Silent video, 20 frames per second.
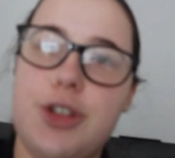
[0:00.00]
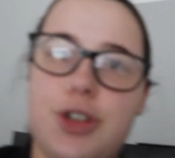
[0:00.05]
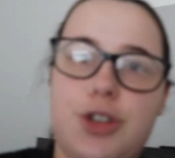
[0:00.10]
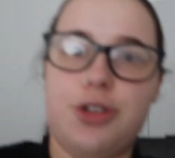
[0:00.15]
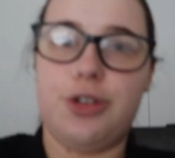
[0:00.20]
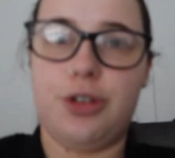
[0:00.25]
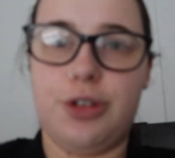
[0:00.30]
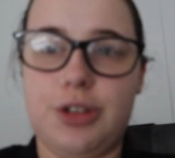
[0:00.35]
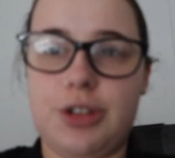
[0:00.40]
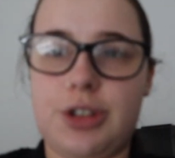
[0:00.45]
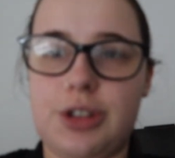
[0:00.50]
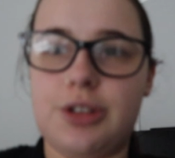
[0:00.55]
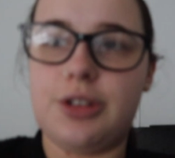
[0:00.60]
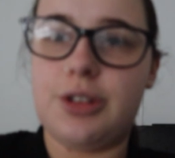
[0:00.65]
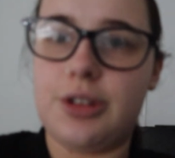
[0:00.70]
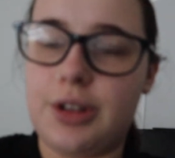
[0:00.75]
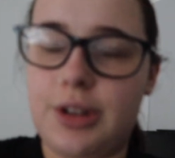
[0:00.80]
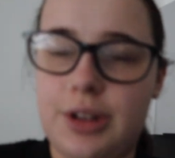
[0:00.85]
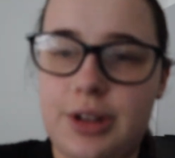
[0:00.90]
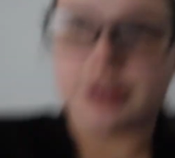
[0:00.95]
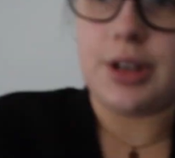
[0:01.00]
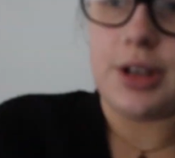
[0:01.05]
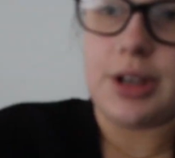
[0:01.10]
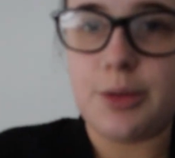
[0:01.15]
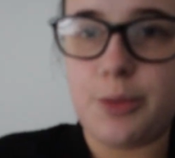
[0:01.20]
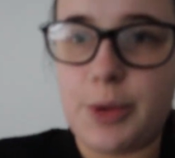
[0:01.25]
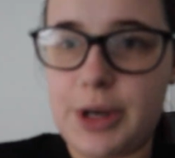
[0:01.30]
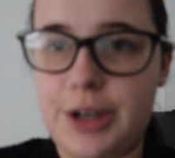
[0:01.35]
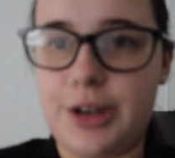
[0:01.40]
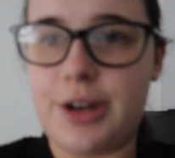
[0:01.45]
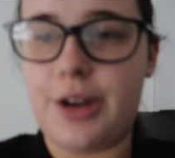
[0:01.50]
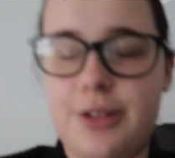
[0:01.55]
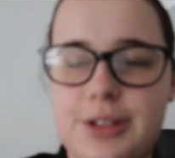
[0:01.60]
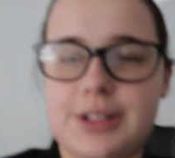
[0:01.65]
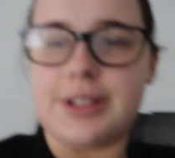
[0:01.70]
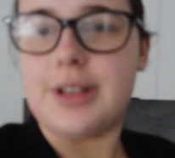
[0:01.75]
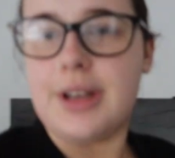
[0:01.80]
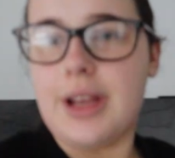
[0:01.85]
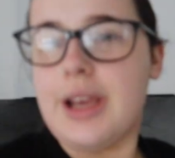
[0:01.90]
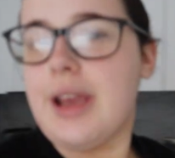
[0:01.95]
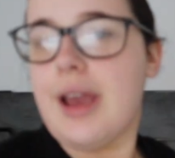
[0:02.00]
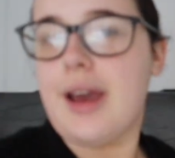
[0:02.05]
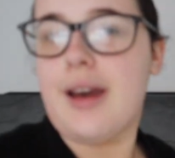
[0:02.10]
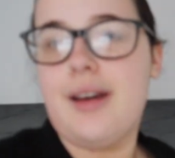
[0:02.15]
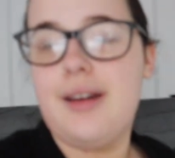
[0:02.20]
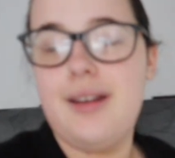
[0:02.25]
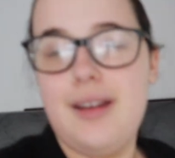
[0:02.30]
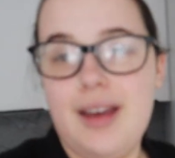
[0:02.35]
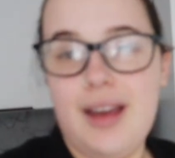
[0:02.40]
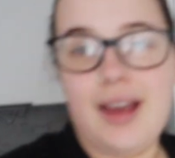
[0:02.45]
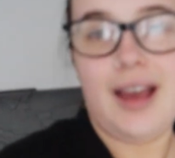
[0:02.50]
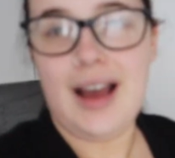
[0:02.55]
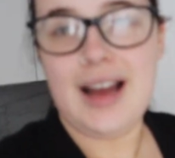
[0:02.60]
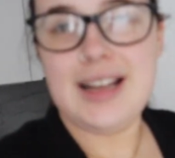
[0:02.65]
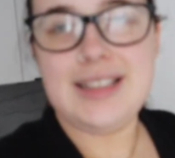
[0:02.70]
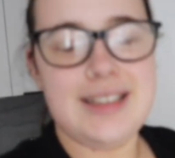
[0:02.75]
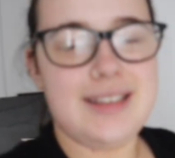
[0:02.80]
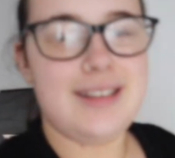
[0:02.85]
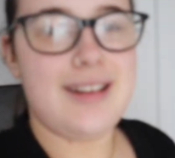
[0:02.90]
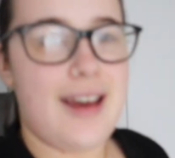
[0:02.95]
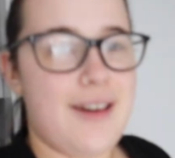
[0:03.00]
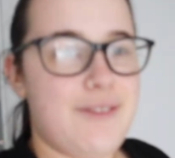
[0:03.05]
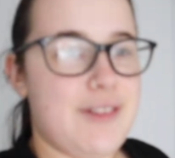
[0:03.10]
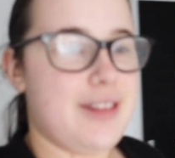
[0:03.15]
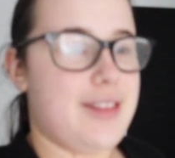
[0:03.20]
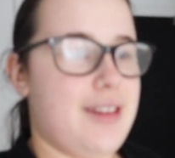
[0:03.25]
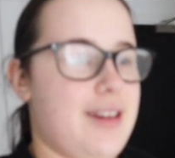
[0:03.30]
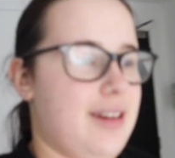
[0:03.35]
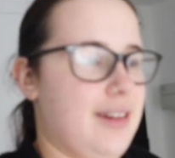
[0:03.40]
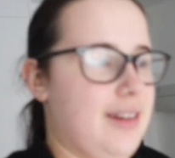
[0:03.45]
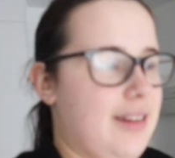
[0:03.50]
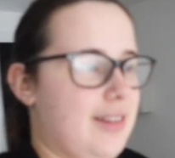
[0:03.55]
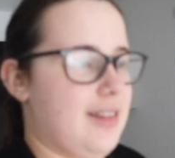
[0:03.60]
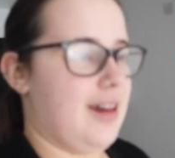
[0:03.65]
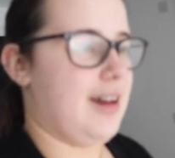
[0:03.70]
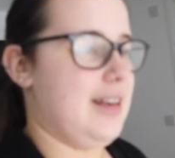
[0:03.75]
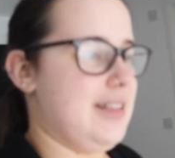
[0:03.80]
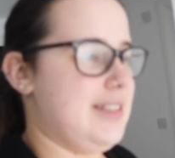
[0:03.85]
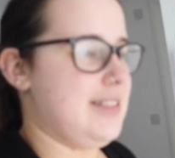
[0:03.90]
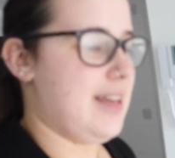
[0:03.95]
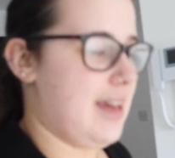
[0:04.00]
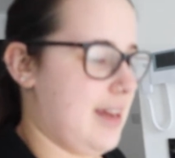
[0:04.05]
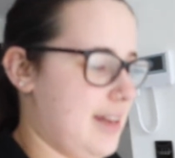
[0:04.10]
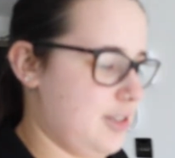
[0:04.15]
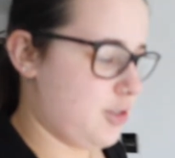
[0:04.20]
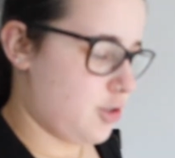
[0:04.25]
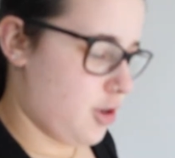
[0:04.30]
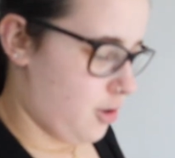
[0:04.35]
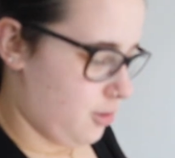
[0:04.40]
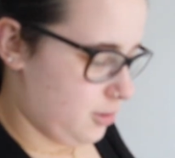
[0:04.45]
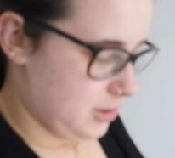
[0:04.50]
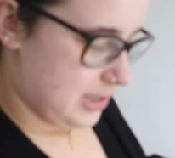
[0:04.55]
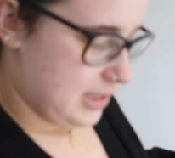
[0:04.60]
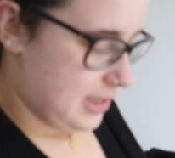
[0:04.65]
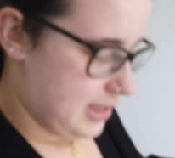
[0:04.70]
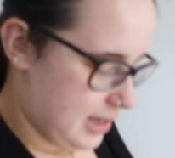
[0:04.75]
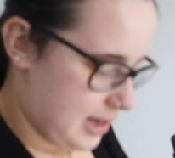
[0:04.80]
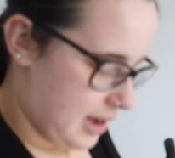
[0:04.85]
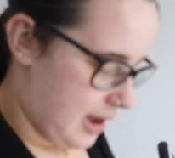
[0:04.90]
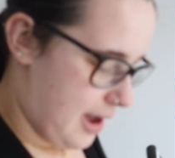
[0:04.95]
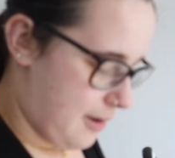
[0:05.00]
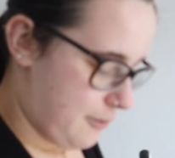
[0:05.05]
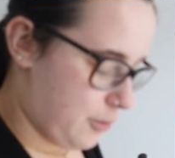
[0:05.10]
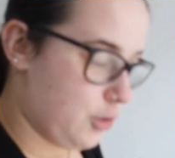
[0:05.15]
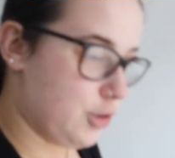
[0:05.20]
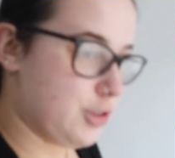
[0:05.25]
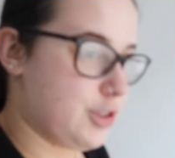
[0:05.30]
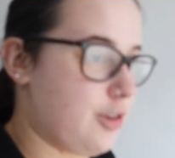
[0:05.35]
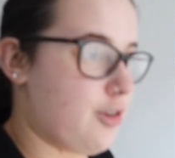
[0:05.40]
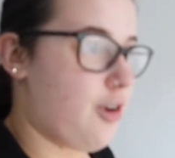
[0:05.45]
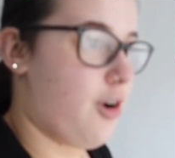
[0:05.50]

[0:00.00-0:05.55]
to shut the windows in here. I didn't ever think that I'd say it's cold in here. I've also